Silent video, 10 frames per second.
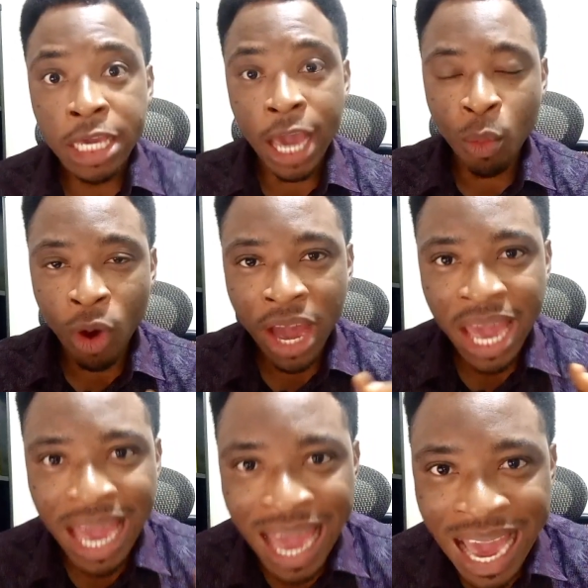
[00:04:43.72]
You get
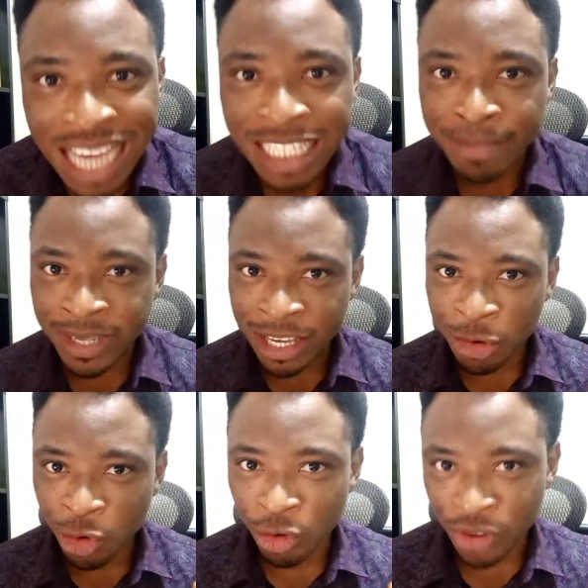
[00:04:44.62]
one age the
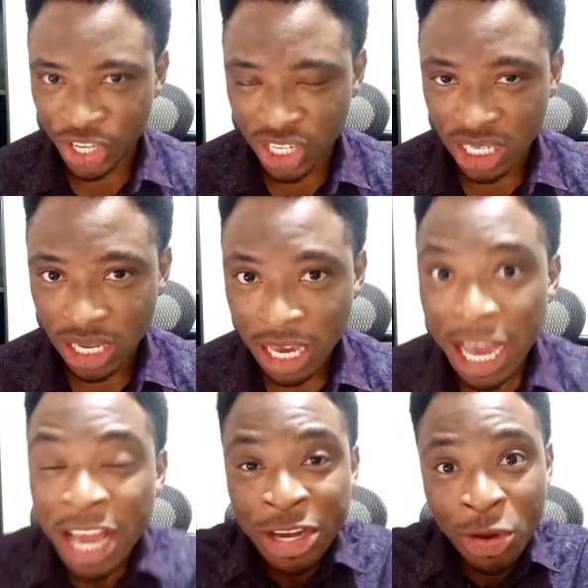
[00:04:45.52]
pikin go reach,
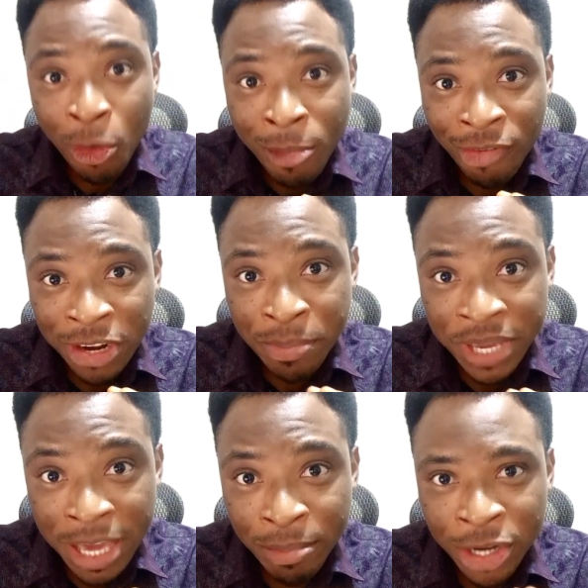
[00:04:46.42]
the hormone for the
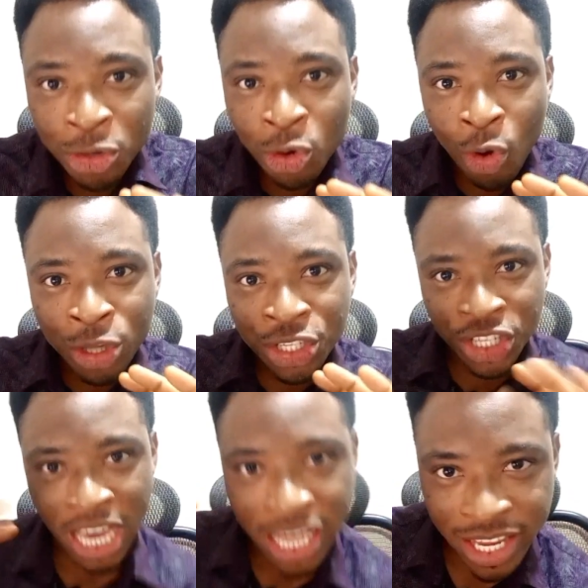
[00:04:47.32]
pikin body go come
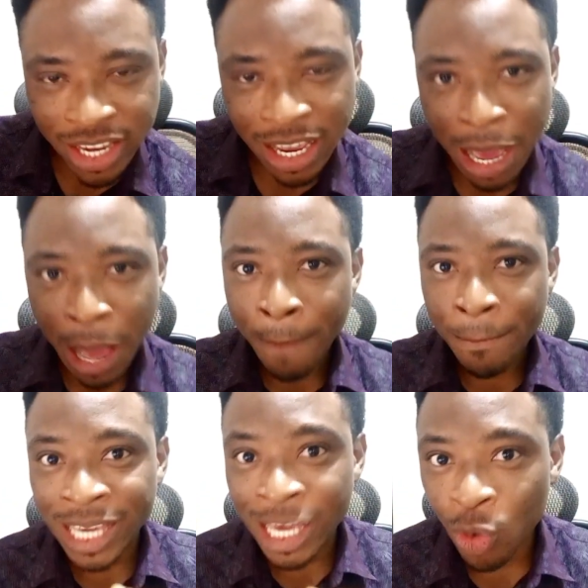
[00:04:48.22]
change.
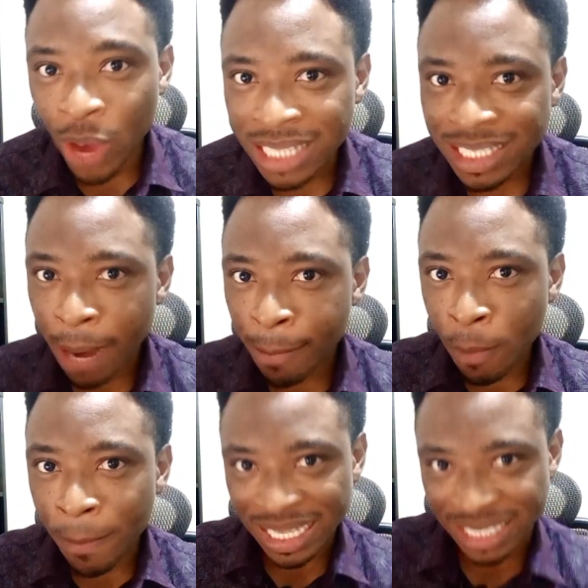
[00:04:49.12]
Pikin go enter
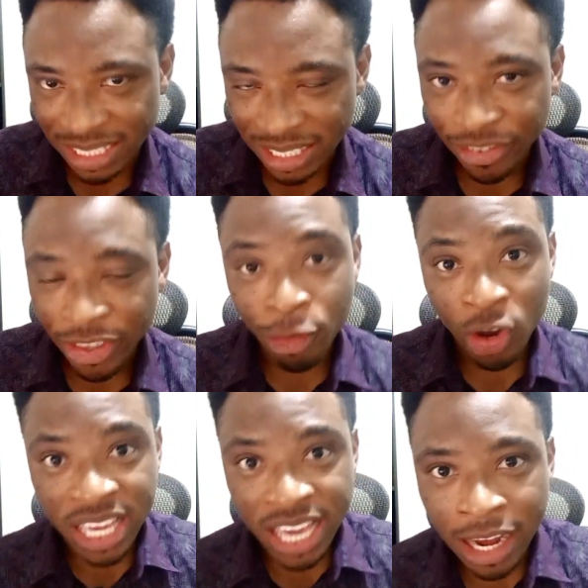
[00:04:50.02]
puberty.
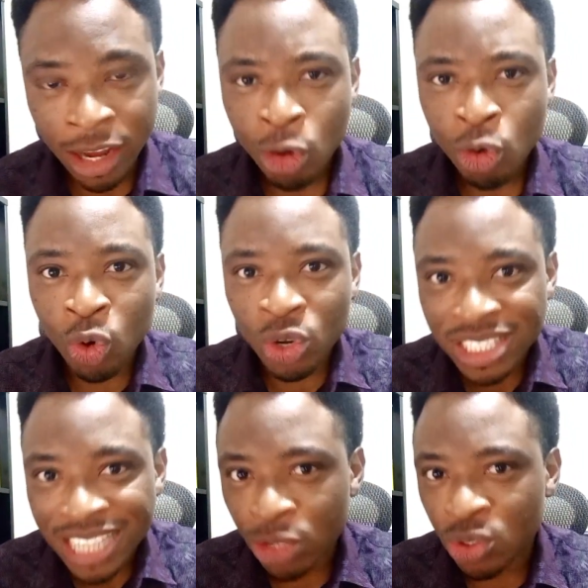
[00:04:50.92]
For girl, go come
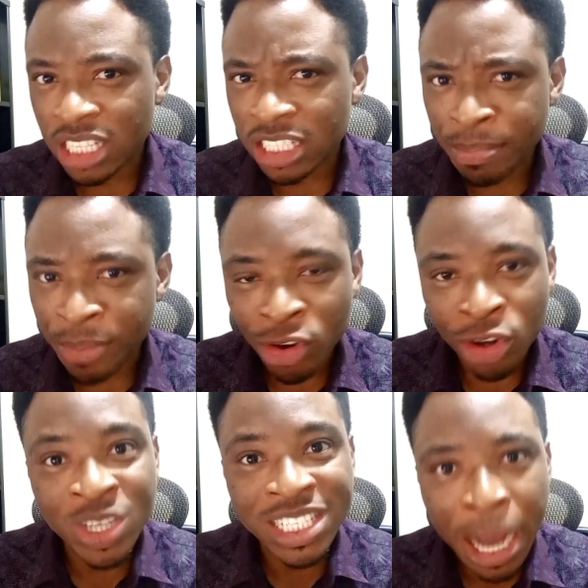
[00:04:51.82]
start to the see
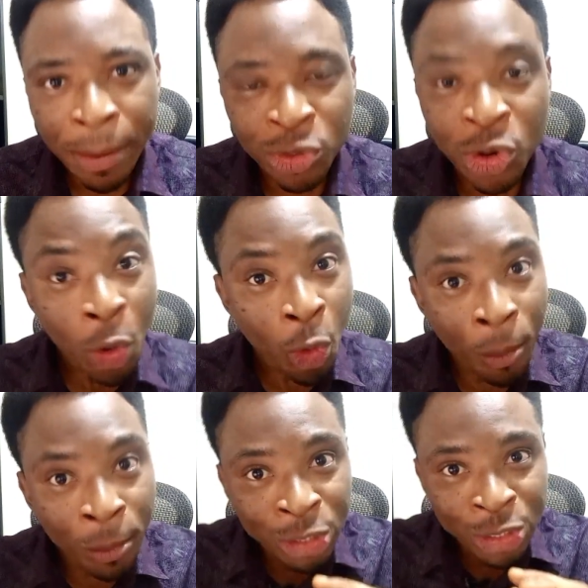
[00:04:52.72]
period. Wetin happen?
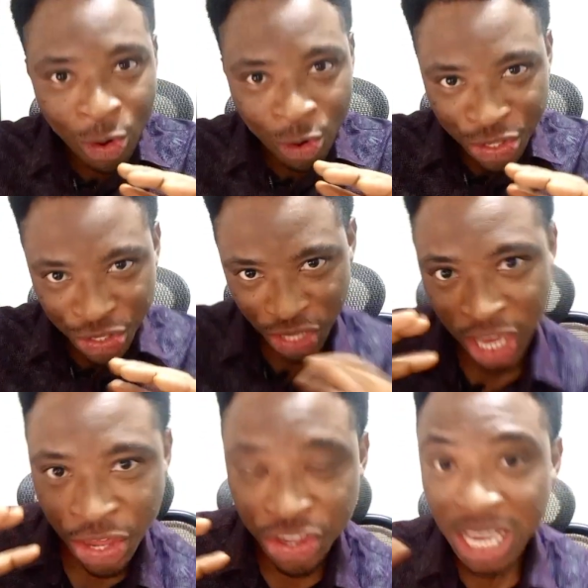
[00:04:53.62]
Hormone don't
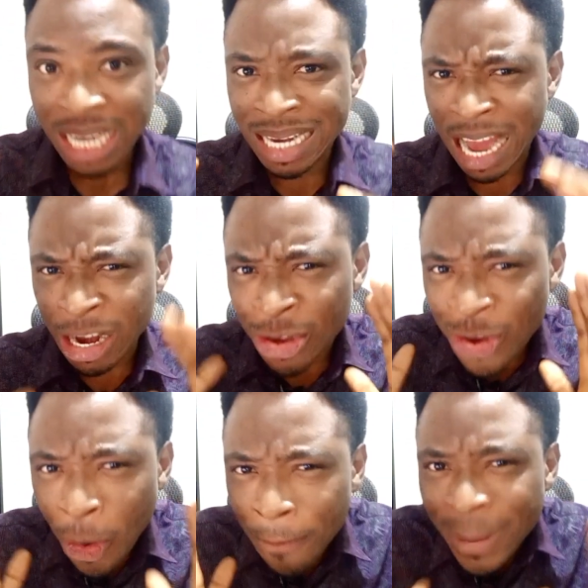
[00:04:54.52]
change. Na
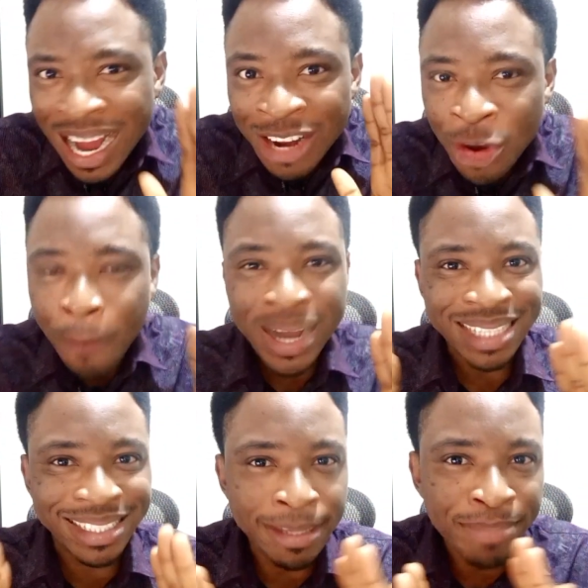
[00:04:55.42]

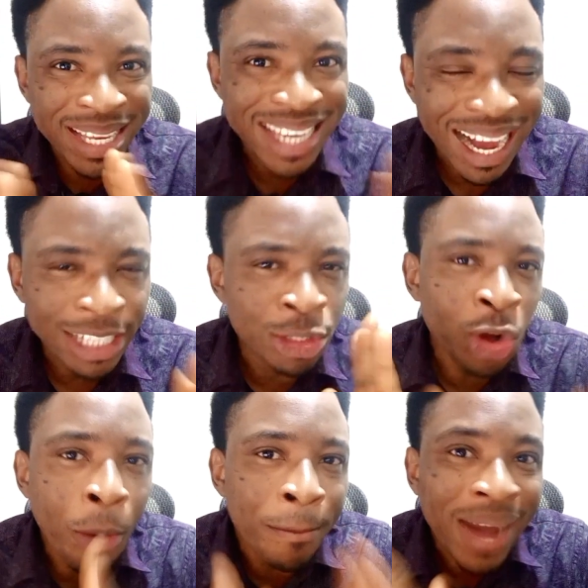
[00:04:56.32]
normal thing be that.
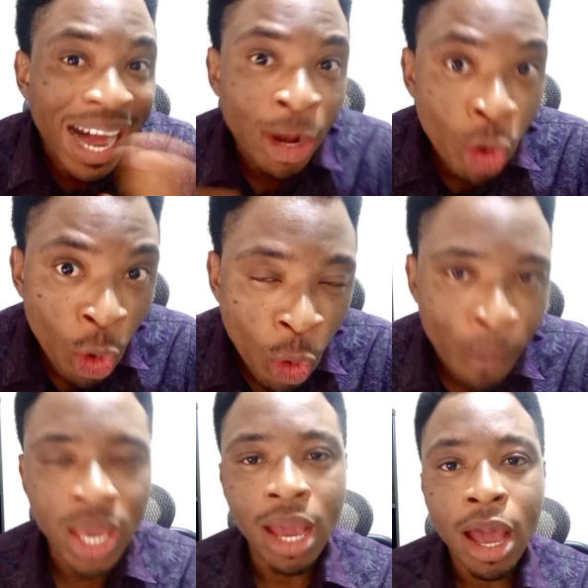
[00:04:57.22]
Normal, low.
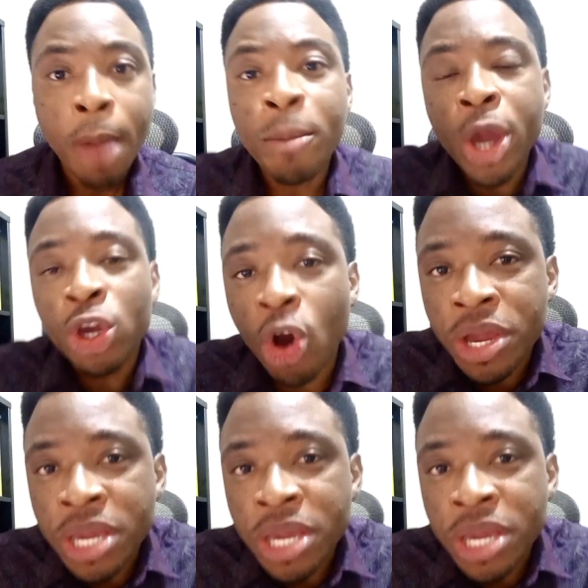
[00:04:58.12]
But you